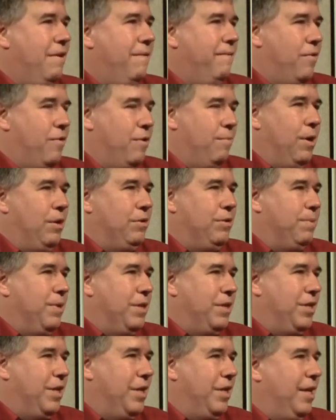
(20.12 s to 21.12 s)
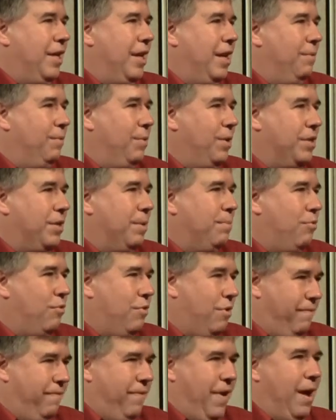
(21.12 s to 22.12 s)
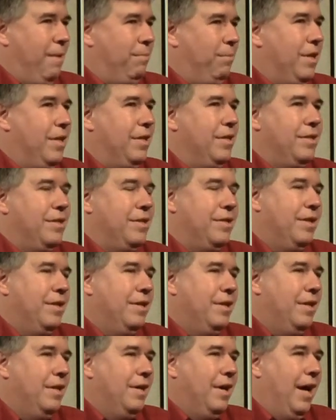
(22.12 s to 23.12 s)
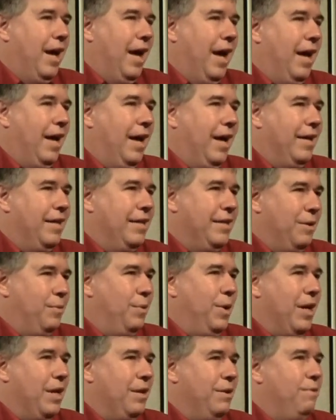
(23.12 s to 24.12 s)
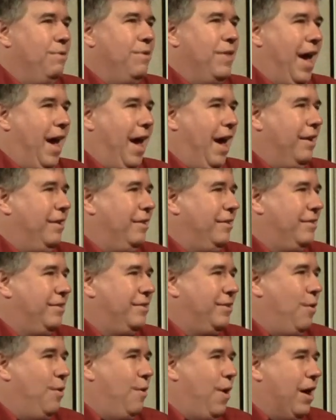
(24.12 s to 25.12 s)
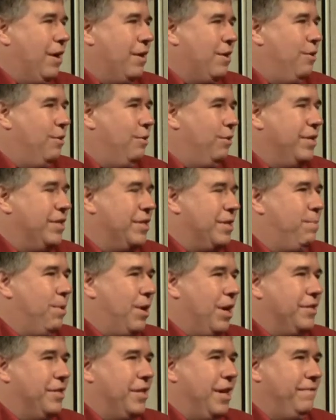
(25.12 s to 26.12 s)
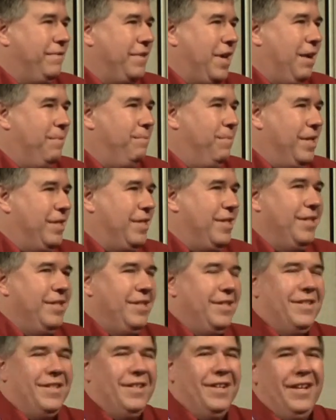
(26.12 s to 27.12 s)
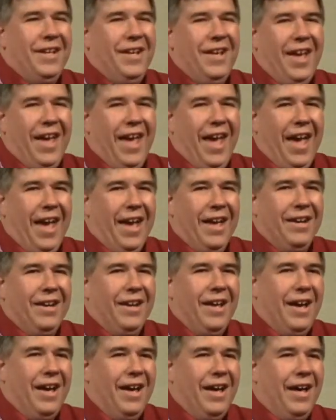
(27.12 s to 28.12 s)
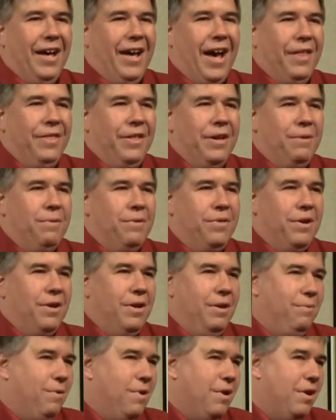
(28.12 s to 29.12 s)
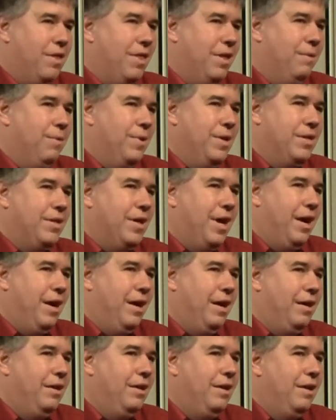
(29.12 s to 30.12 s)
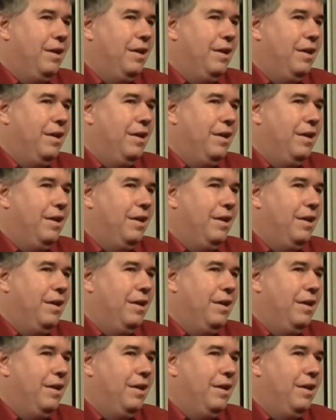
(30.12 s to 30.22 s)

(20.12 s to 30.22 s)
foremost mission, and we support families uh, until we can do that. So our goal is to put ourselves out of business, and uh, I think with the good work that we saw